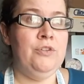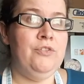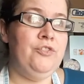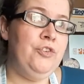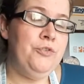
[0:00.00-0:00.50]

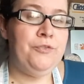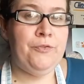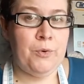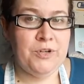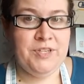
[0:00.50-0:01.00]
2 to
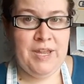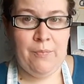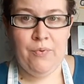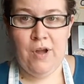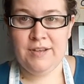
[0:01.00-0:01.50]
4 step
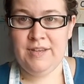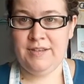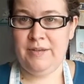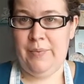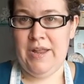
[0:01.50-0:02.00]
process
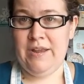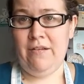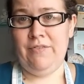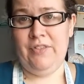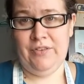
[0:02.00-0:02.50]
depending
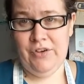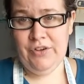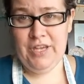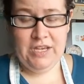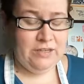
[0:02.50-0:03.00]
on the
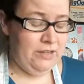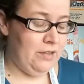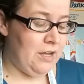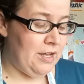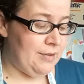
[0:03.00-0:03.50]
cookie.
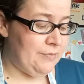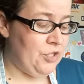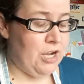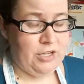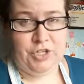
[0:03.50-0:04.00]

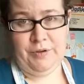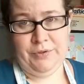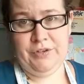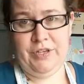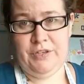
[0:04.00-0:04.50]
Chocolate chip
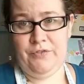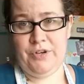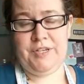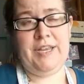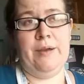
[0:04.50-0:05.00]
cookies, for
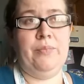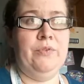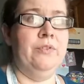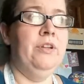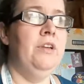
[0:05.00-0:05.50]

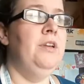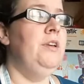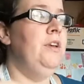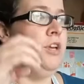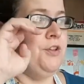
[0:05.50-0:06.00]
example,
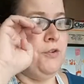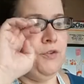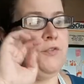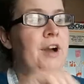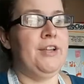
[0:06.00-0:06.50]

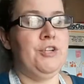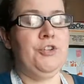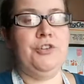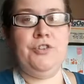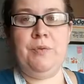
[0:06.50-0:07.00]
you've got your
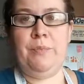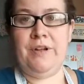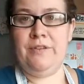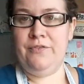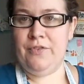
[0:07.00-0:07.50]
sugars and
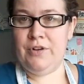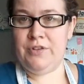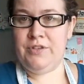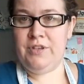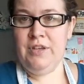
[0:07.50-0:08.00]
butter
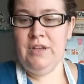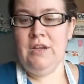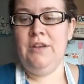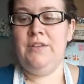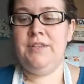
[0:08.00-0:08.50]
first.
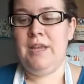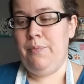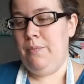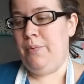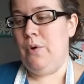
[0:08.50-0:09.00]

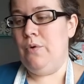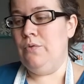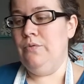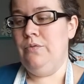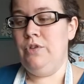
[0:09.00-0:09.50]
Separate
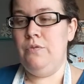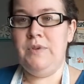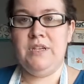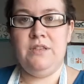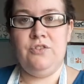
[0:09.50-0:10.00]
bowl, you
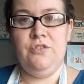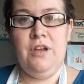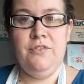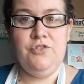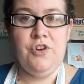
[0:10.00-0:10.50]
mix the
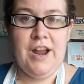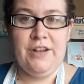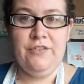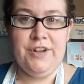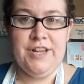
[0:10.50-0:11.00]
other dry
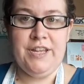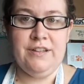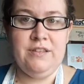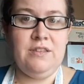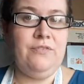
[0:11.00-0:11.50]

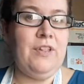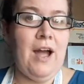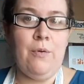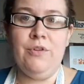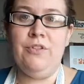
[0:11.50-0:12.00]
ingredients, the
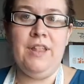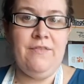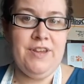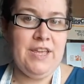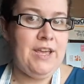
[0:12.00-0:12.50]
flour, the
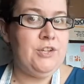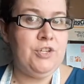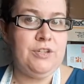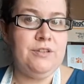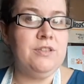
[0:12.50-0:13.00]
leavening
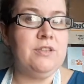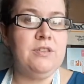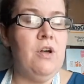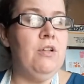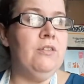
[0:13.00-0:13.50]
agents, the
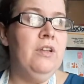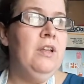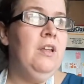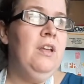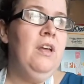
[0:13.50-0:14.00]
salt,
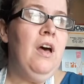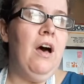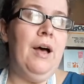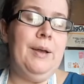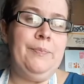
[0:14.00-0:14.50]

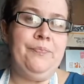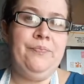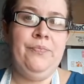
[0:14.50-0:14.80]
and